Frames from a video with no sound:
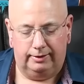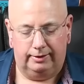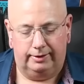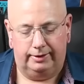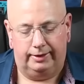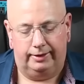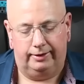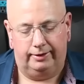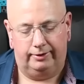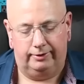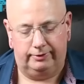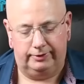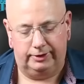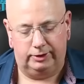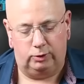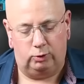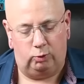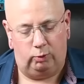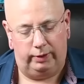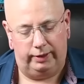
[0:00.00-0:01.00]
inherently
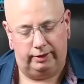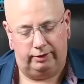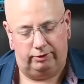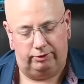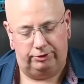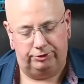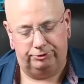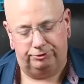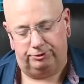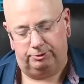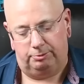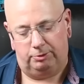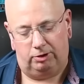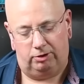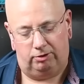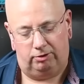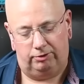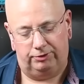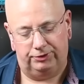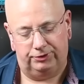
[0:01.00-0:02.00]
quelled from
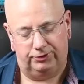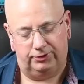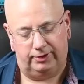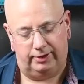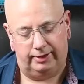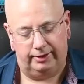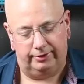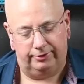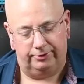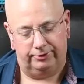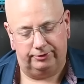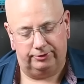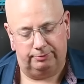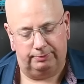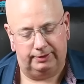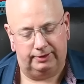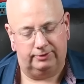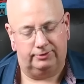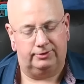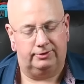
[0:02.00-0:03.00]
all desires,
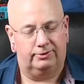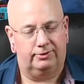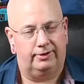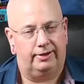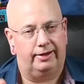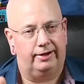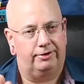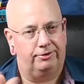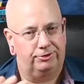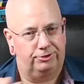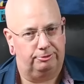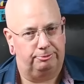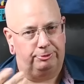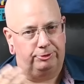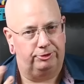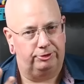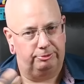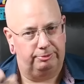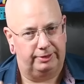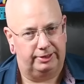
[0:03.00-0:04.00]
because desire is a
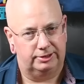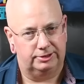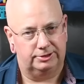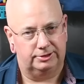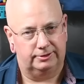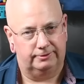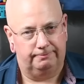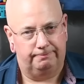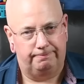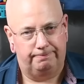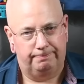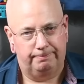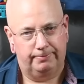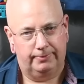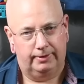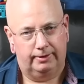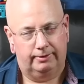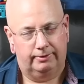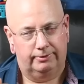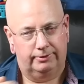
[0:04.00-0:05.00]
perturbation.
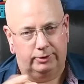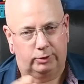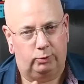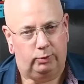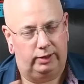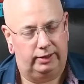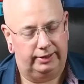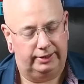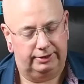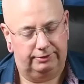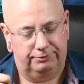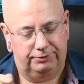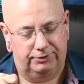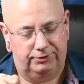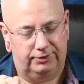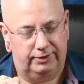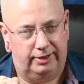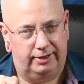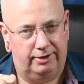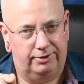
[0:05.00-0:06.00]
The quelling of
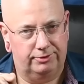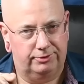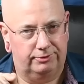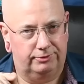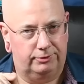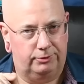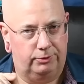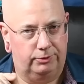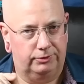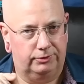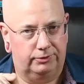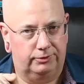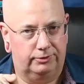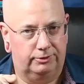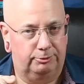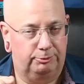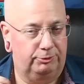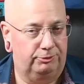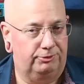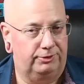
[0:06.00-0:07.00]
desires, of course,
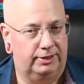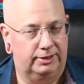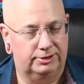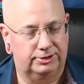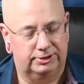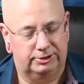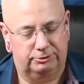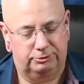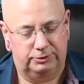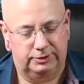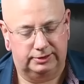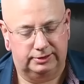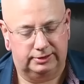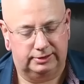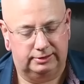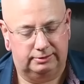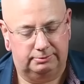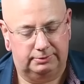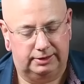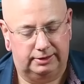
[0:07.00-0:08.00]
is the perfection of
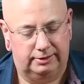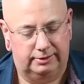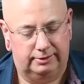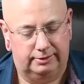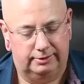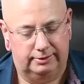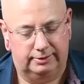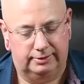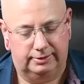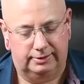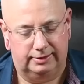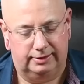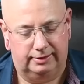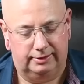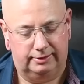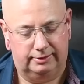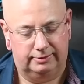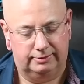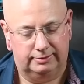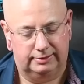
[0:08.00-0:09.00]
wisdom, and
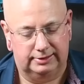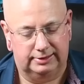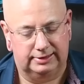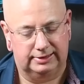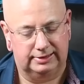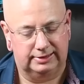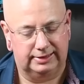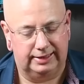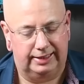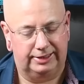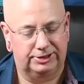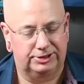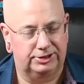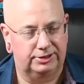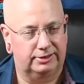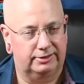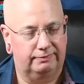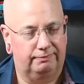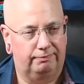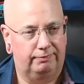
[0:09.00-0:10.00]
uh, the
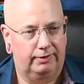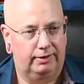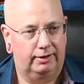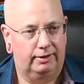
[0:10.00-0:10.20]
cessation